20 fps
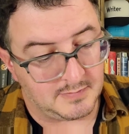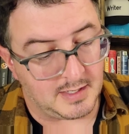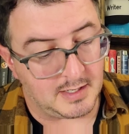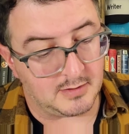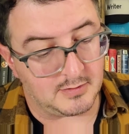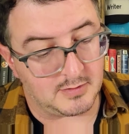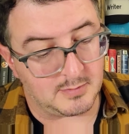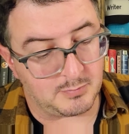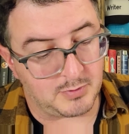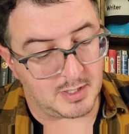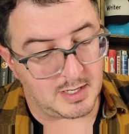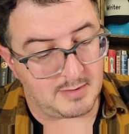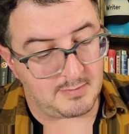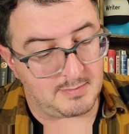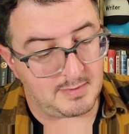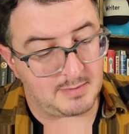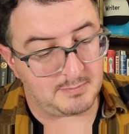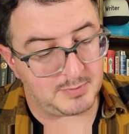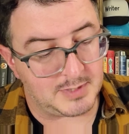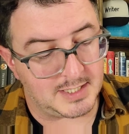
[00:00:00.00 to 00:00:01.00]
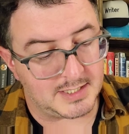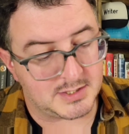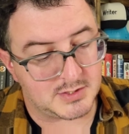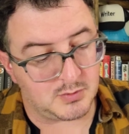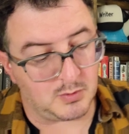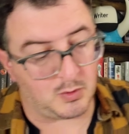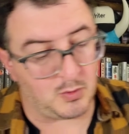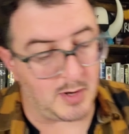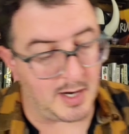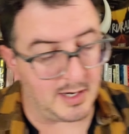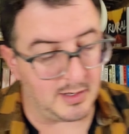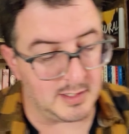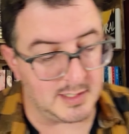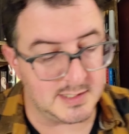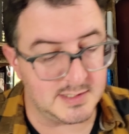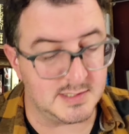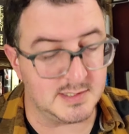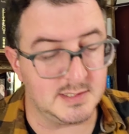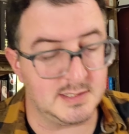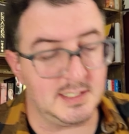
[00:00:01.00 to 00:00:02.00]
They are the preeminent place to acquire
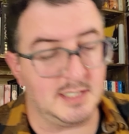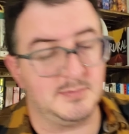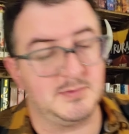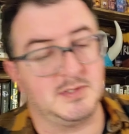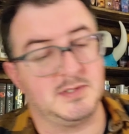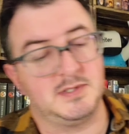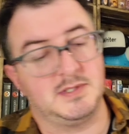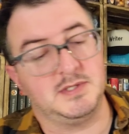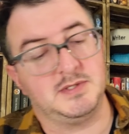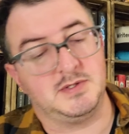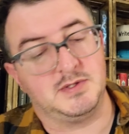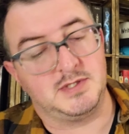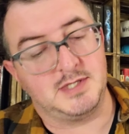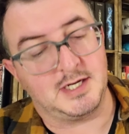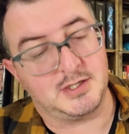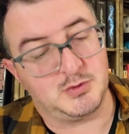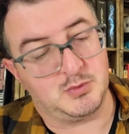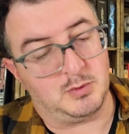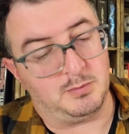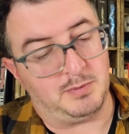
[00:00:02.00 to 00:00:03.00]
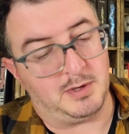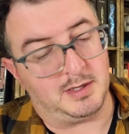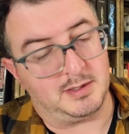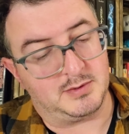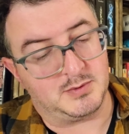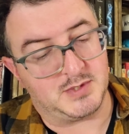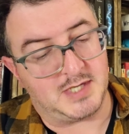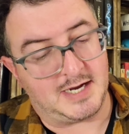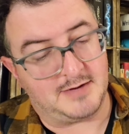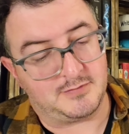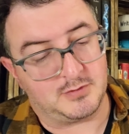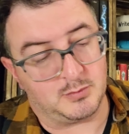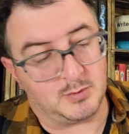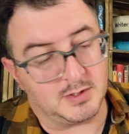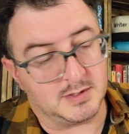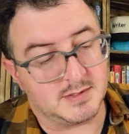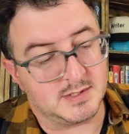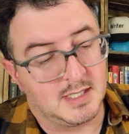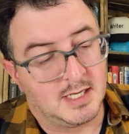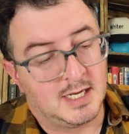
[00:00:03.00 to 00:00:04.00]
illicit substances and sexual partners
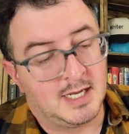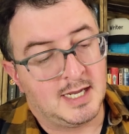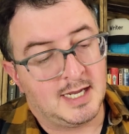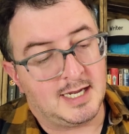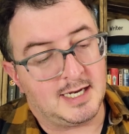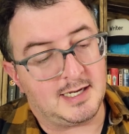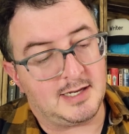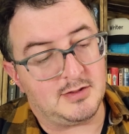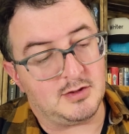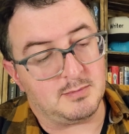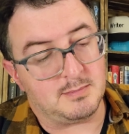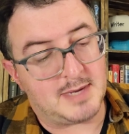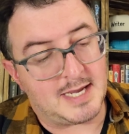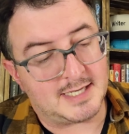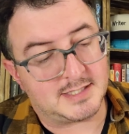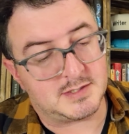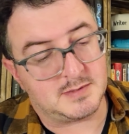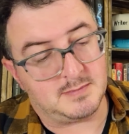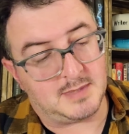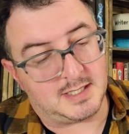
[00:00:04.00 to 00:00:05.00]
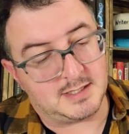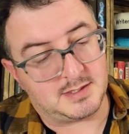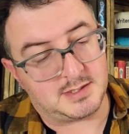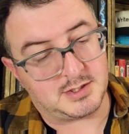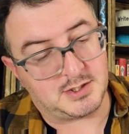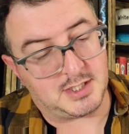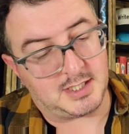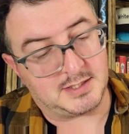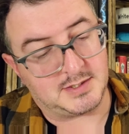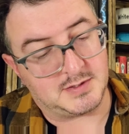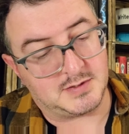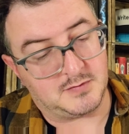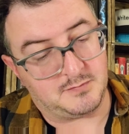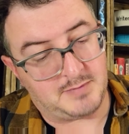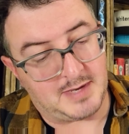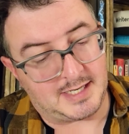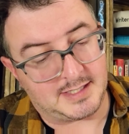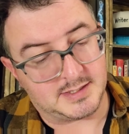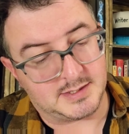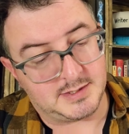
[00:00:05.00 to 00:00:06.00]
afterwards, and either maximize the chances
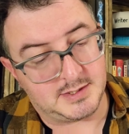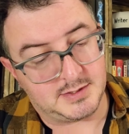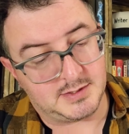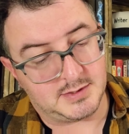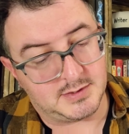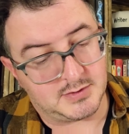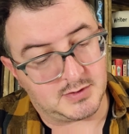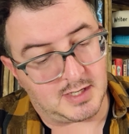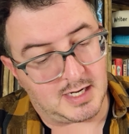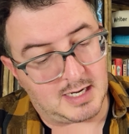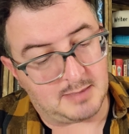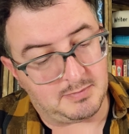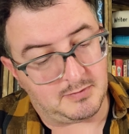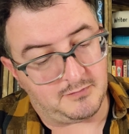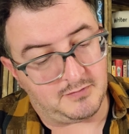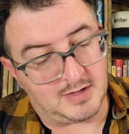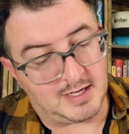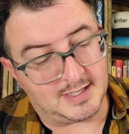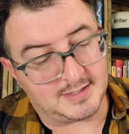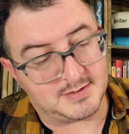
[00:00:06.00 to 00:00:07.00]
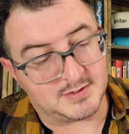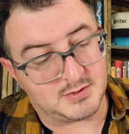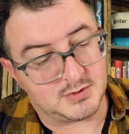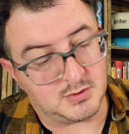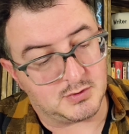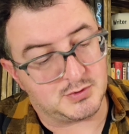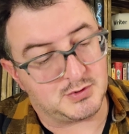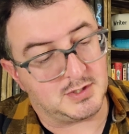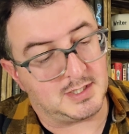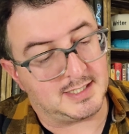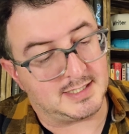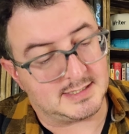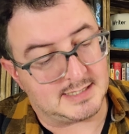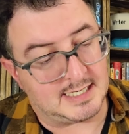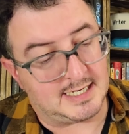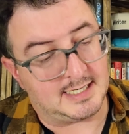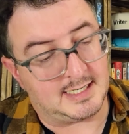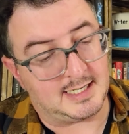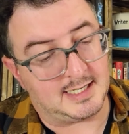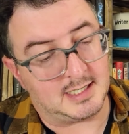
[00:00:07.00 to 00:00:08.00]
of bad decisions or amplify the social
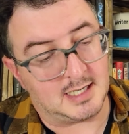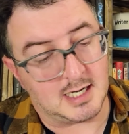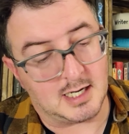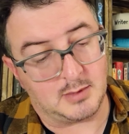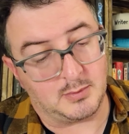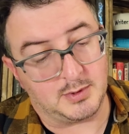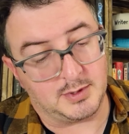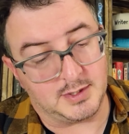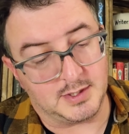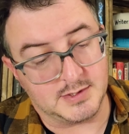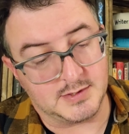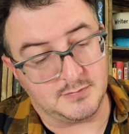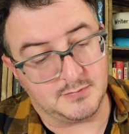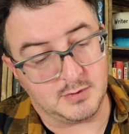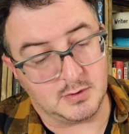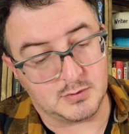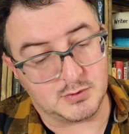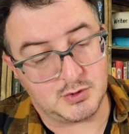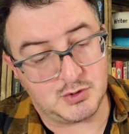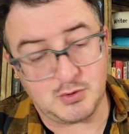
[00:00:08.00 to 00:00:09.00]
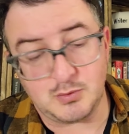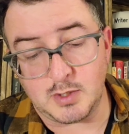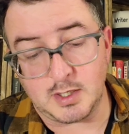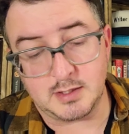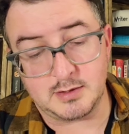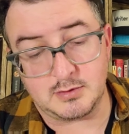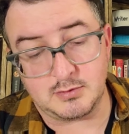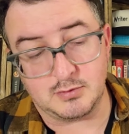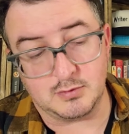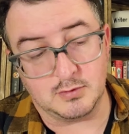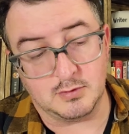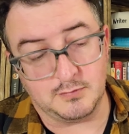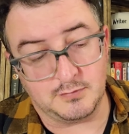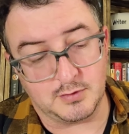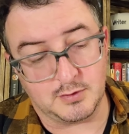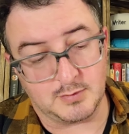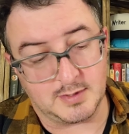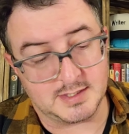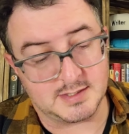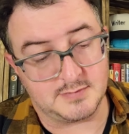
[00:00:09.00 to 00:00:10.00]
anxiety and awkwardness of those too uncool
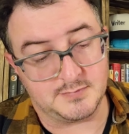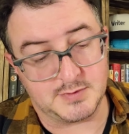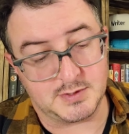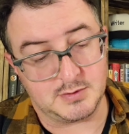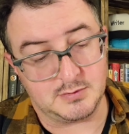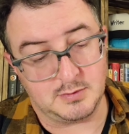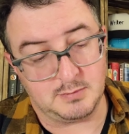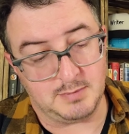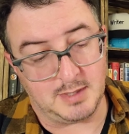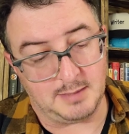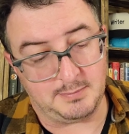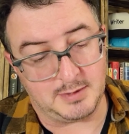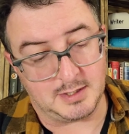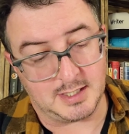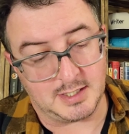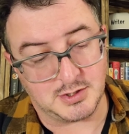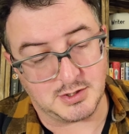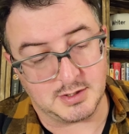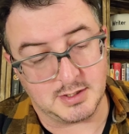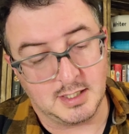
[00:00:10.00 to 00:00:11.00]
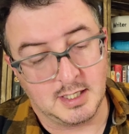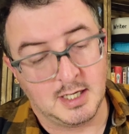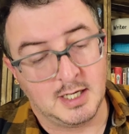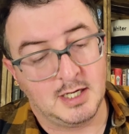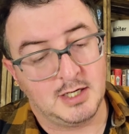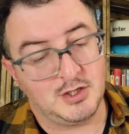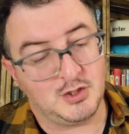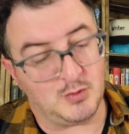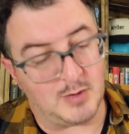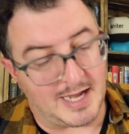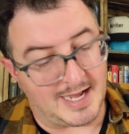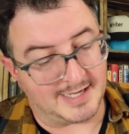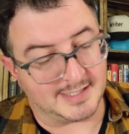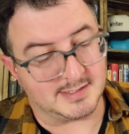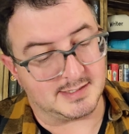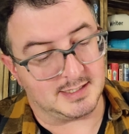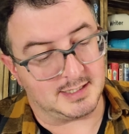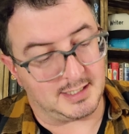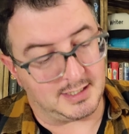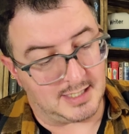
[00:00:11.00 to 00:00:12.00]
for the rest of the student population to
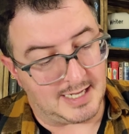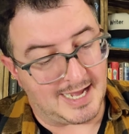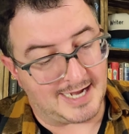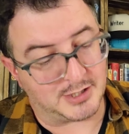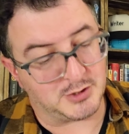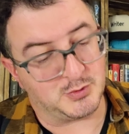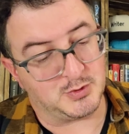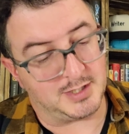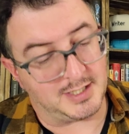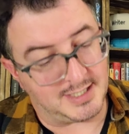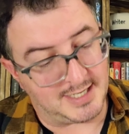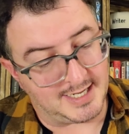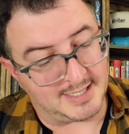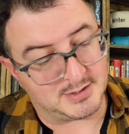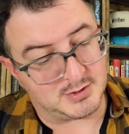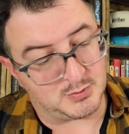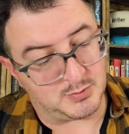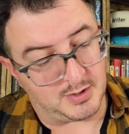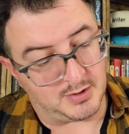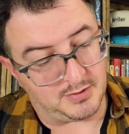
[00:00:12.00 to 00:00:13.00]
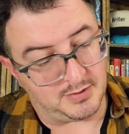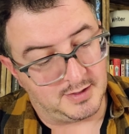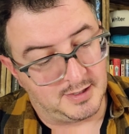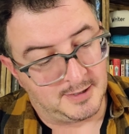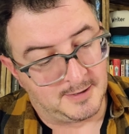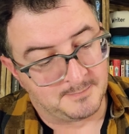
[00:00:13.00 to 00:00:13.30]
actually, actually dance with.